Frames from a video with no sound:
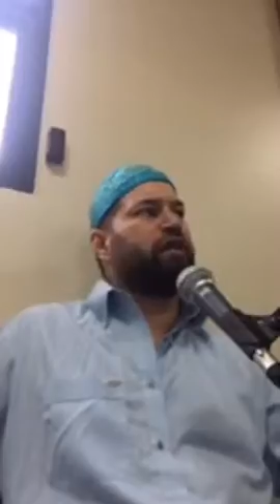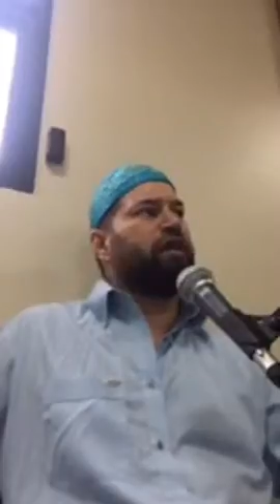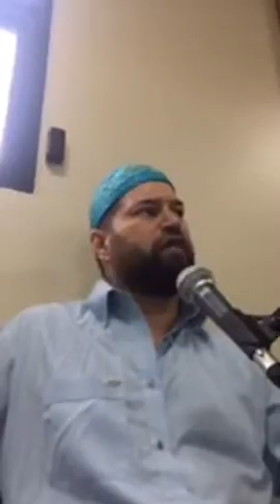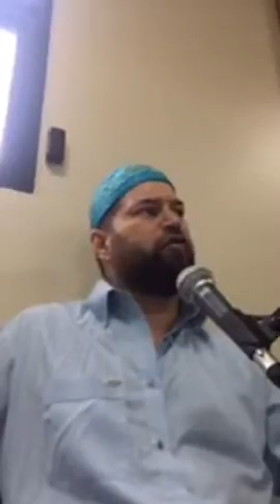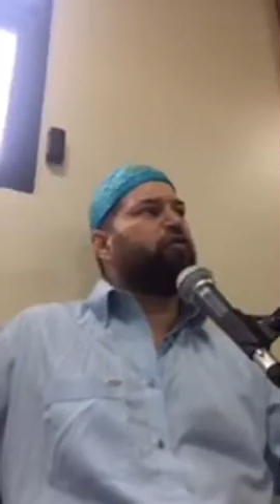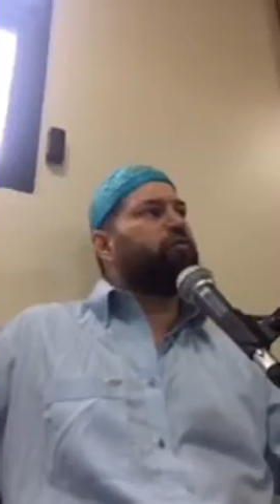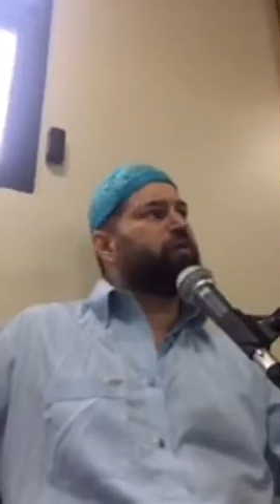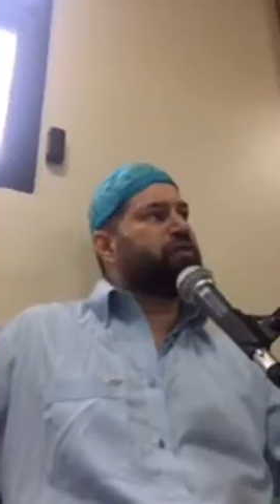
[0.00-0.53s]

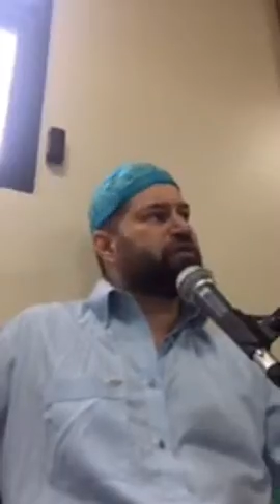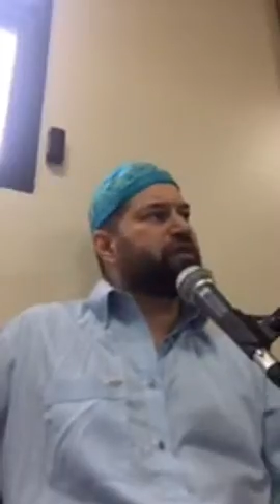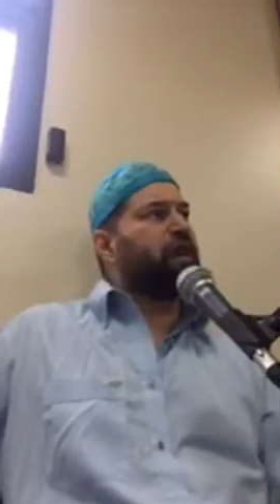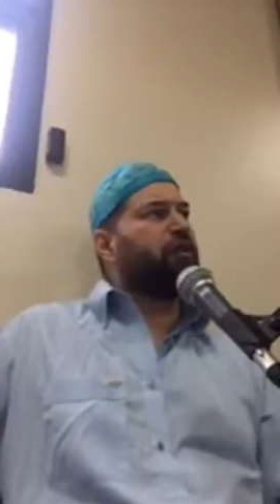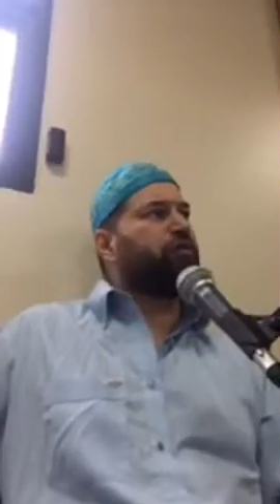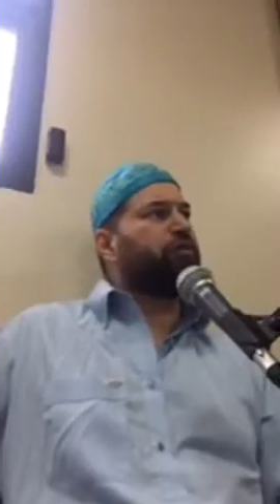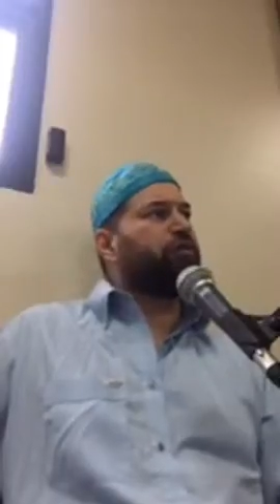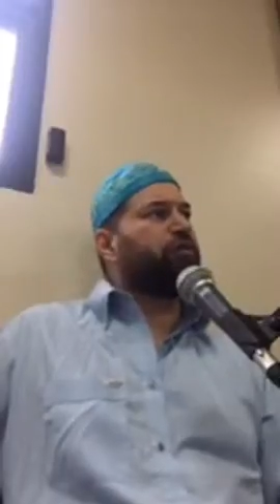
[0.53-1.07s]
and you would be
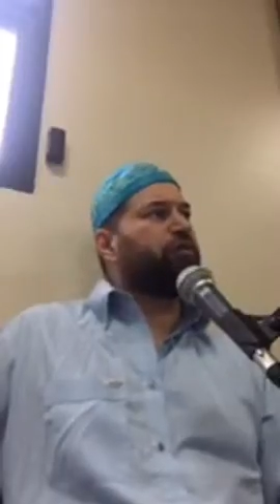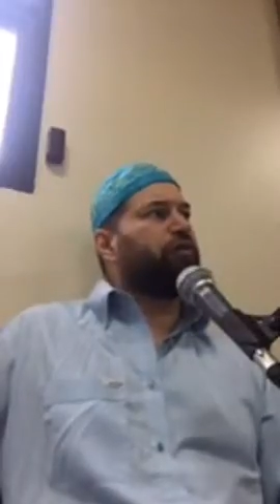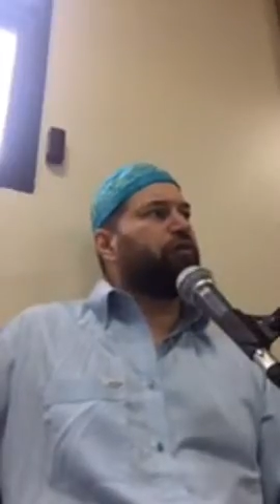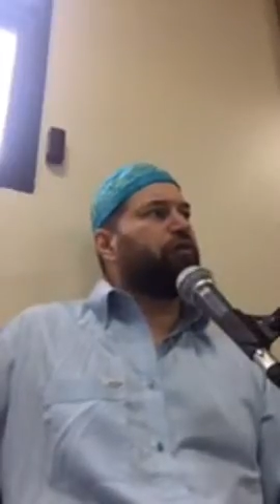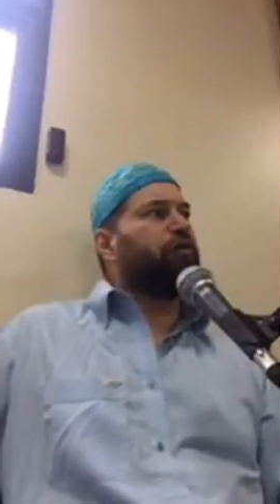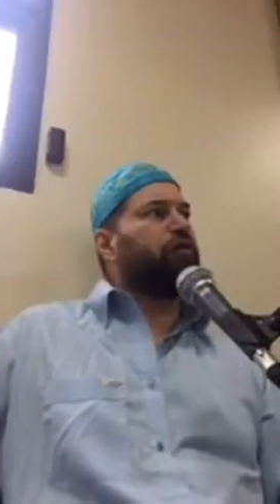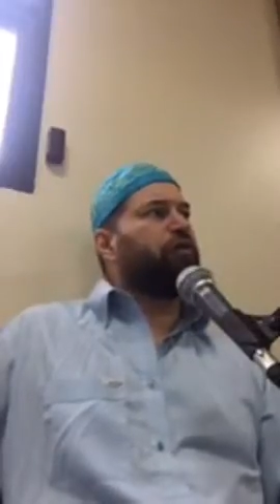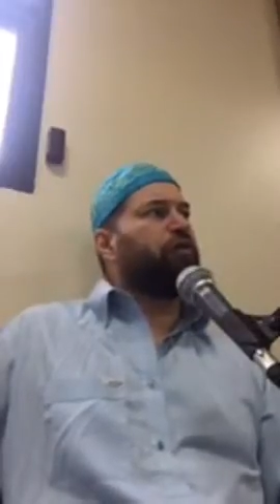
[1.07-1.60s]
south
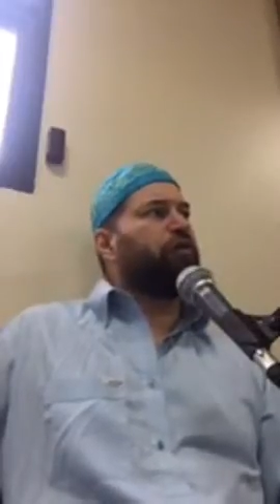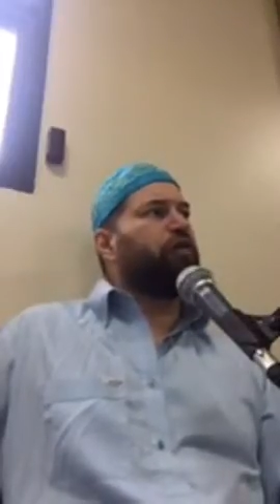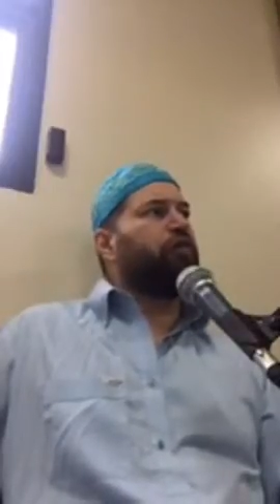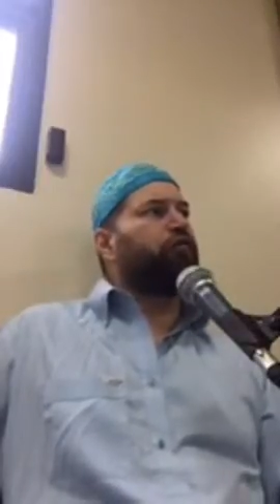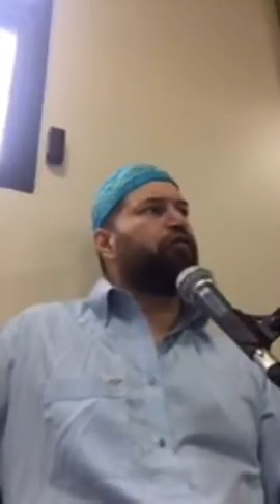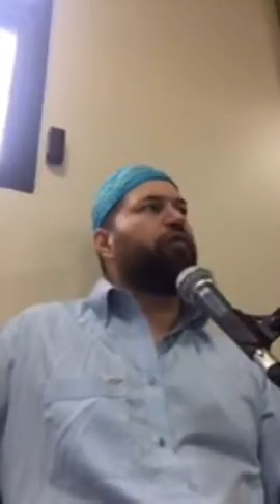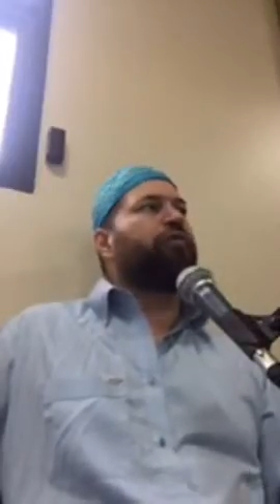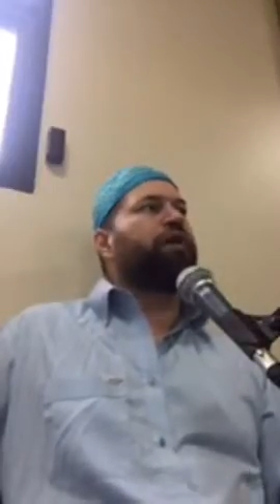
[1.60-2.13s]

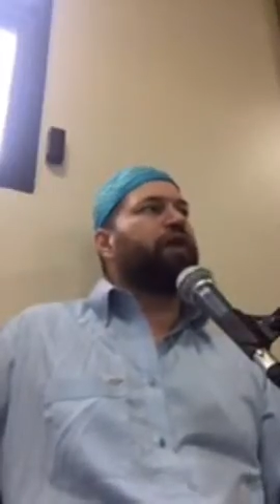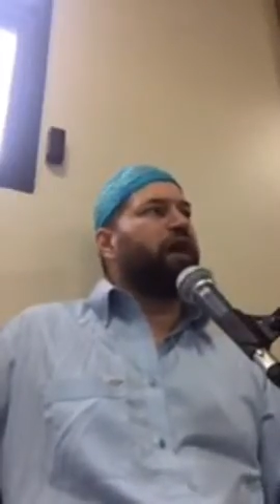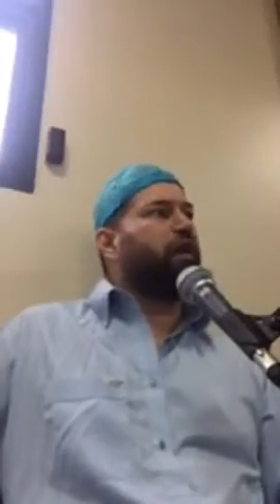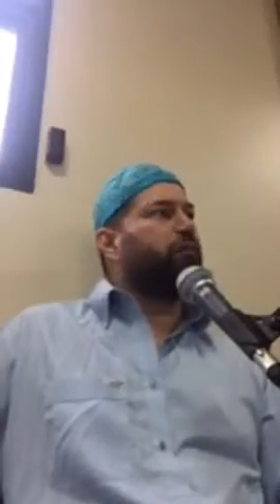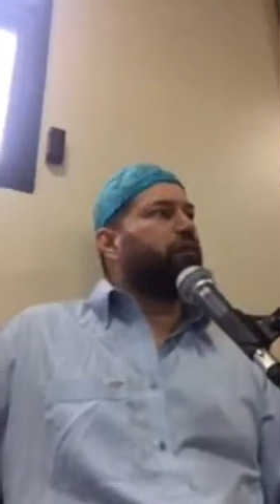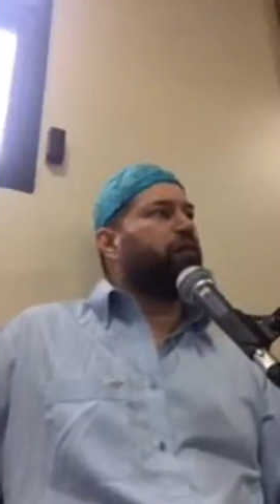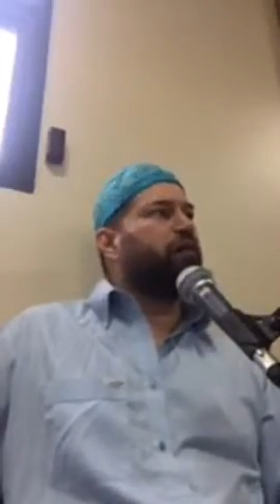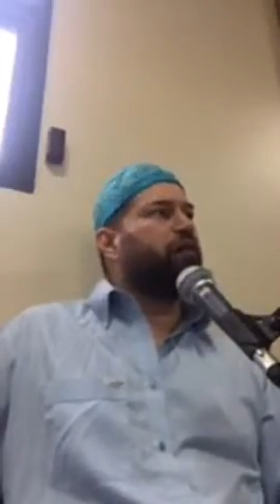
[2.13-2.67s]
from the
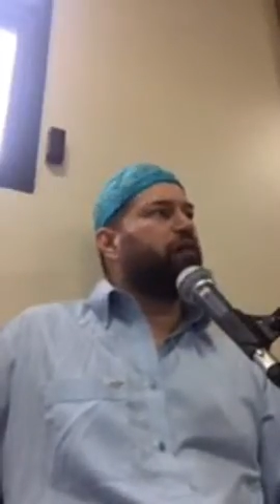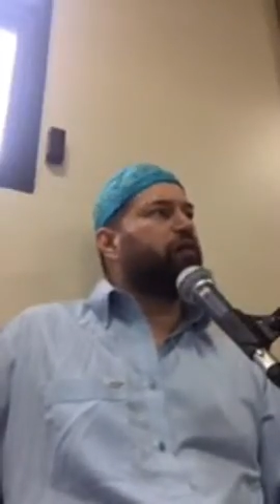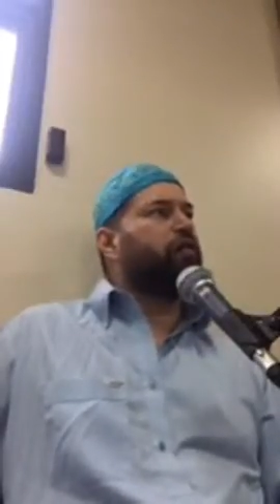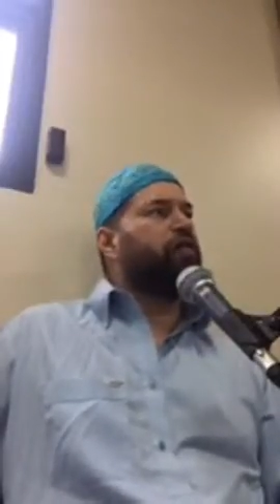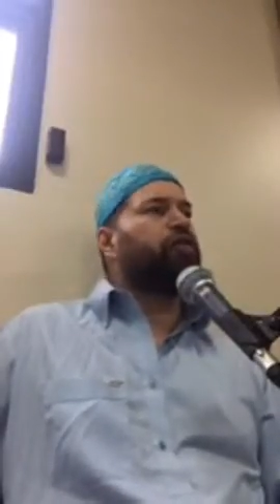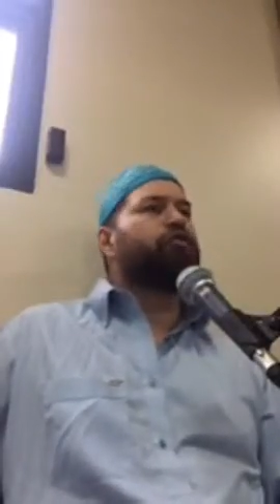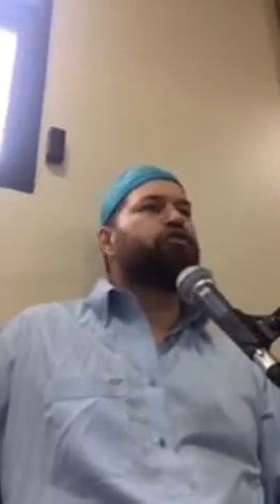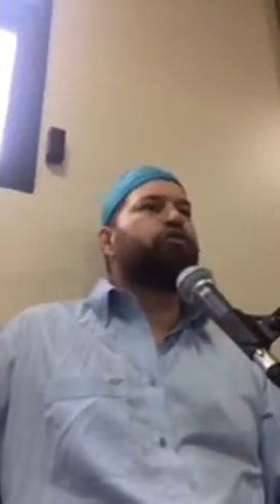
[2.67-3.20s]
Kaaba.
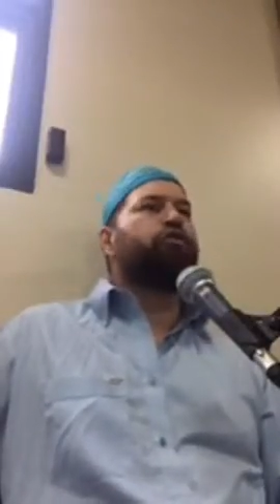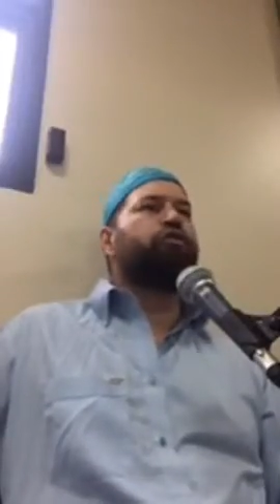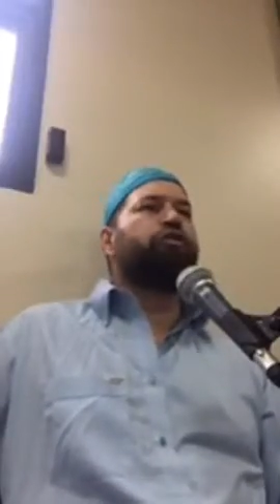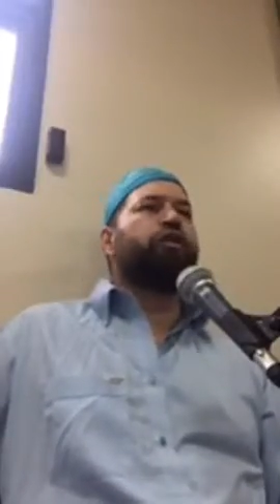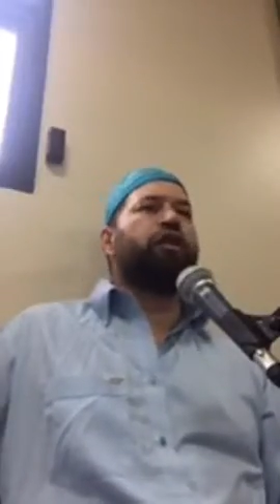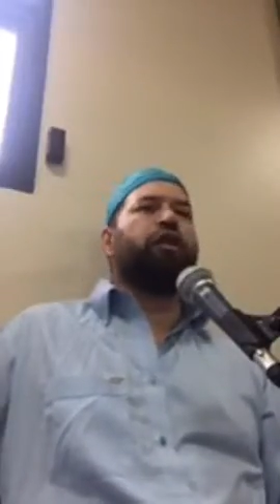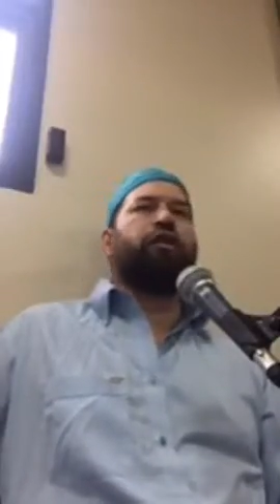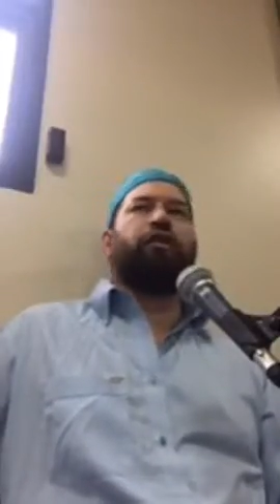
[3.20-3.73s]
So
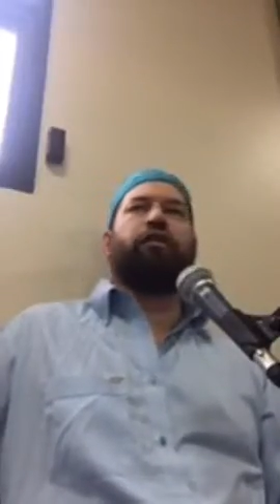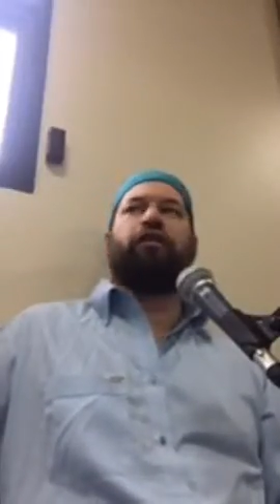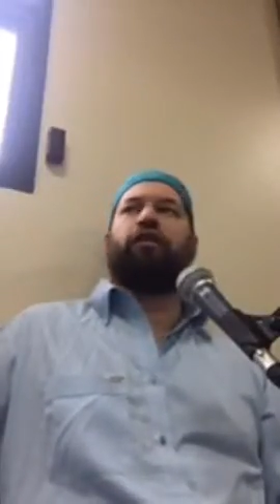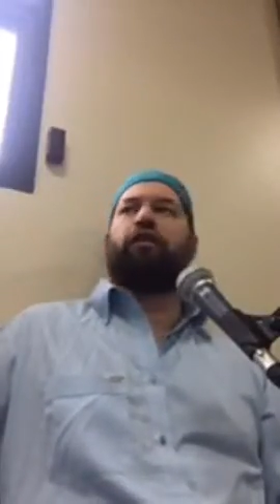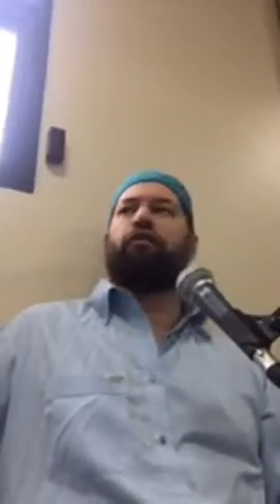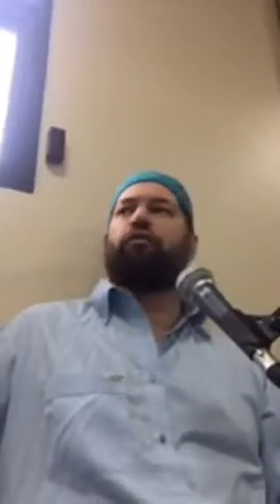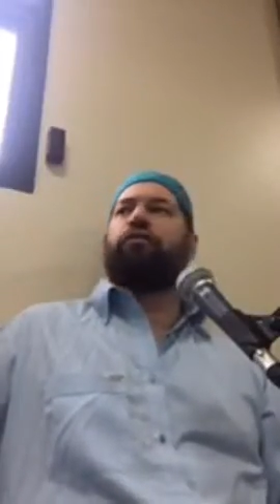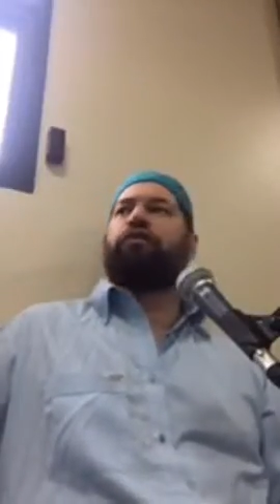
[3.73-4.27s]
it
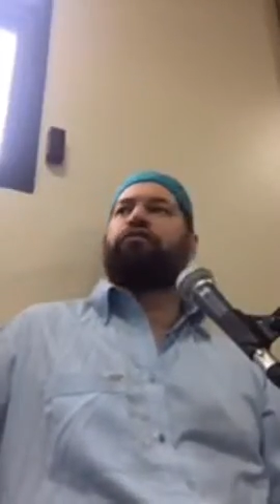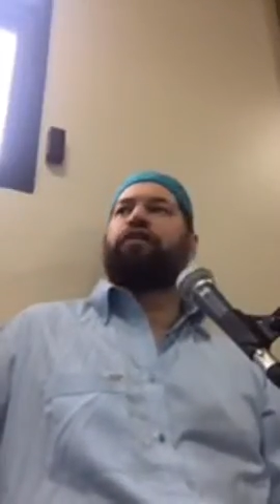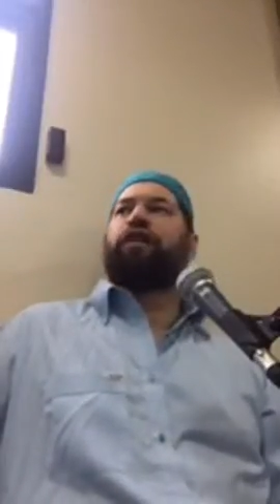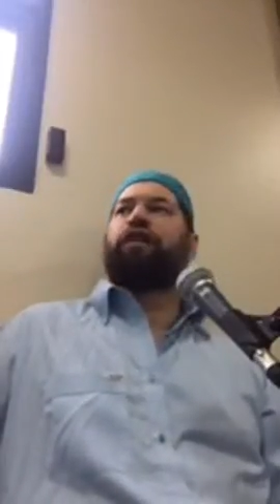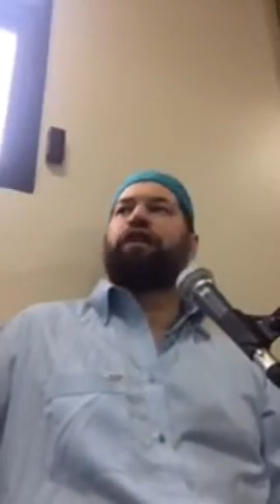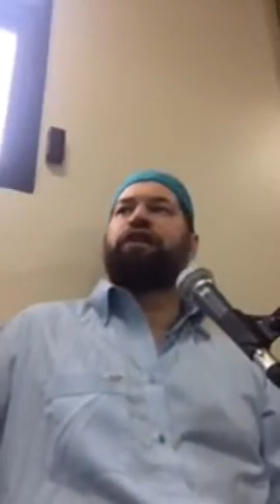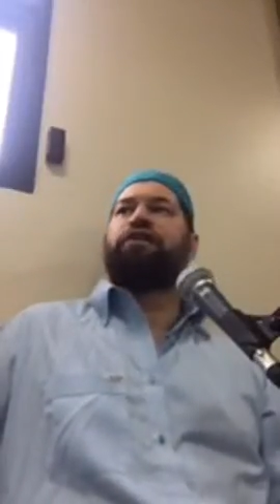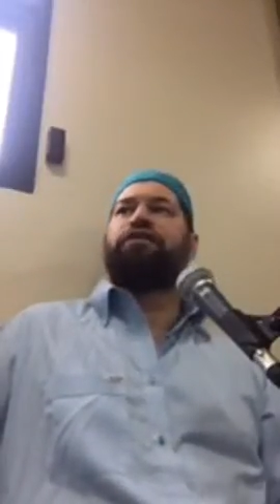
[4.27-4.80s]
would be
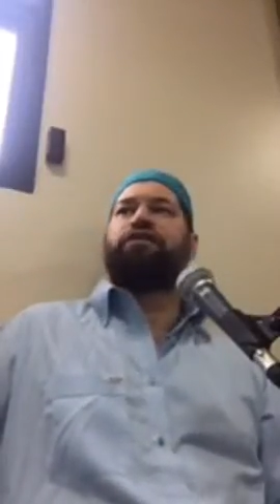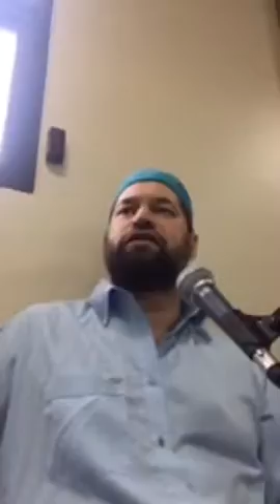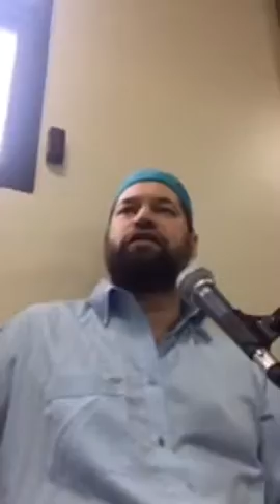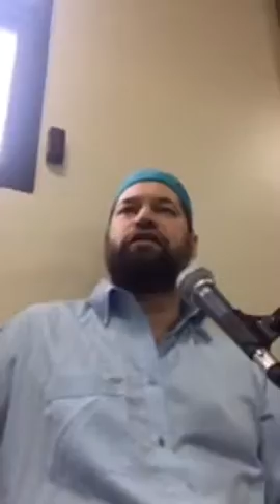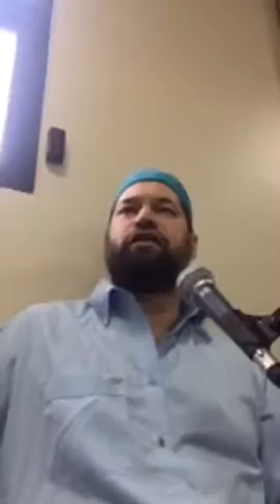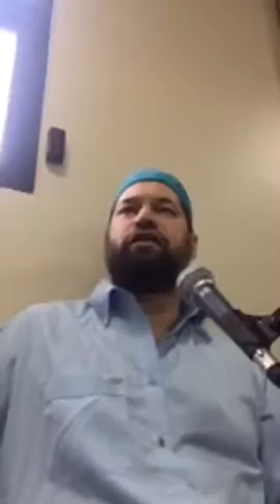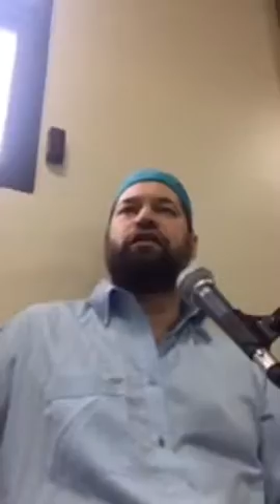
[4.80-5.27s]
very easy.